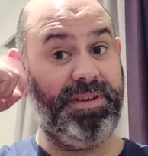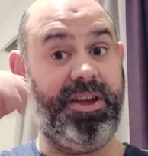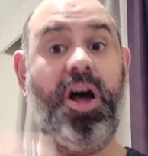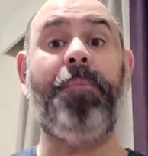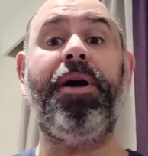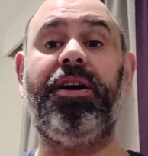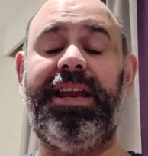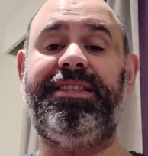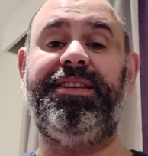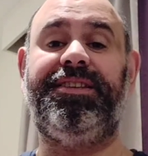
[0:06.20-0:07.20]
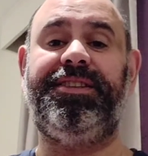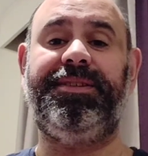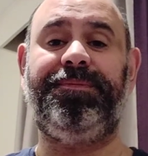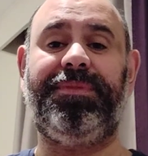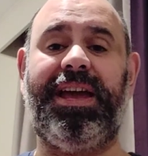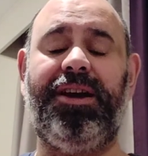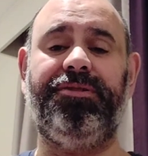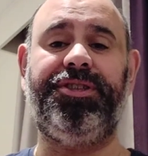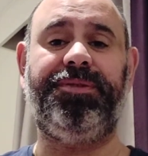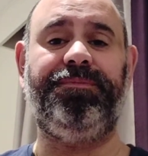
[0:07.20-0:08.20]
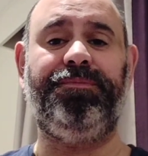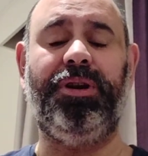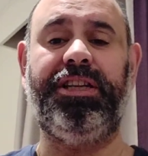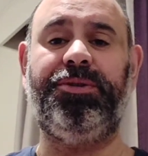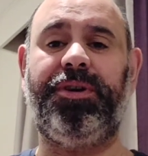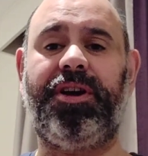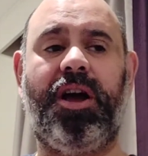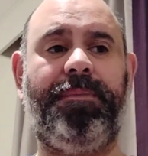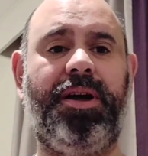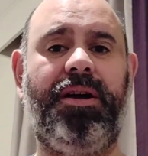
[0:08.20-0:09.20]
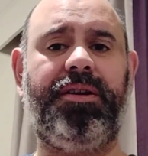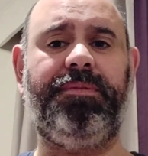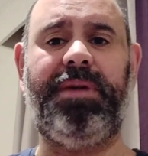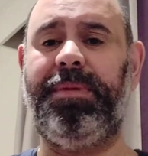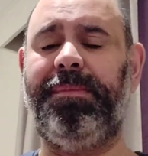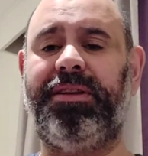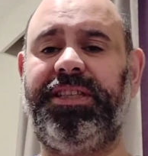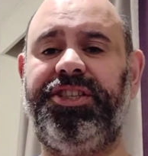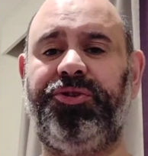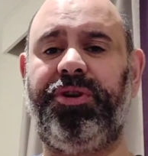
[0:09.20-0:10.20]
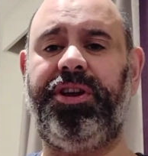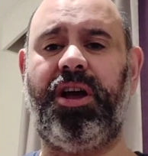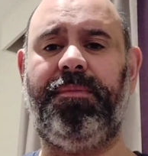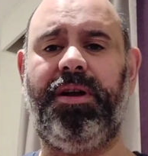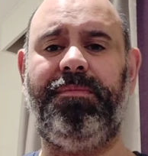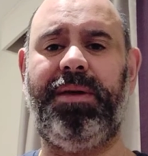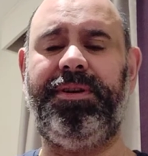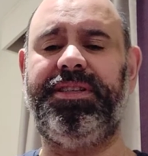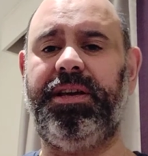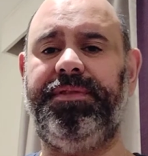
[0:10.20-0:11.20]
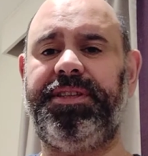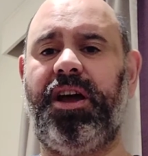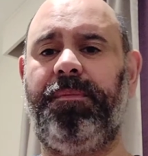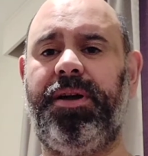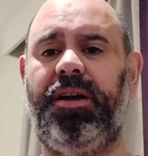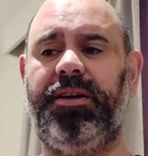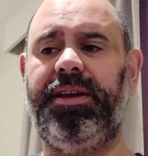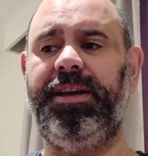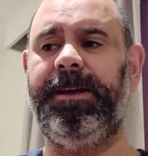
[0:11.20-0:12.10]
car park lessons, how to pull into a car park, maybe a multi-story car park, maybe a surface car park,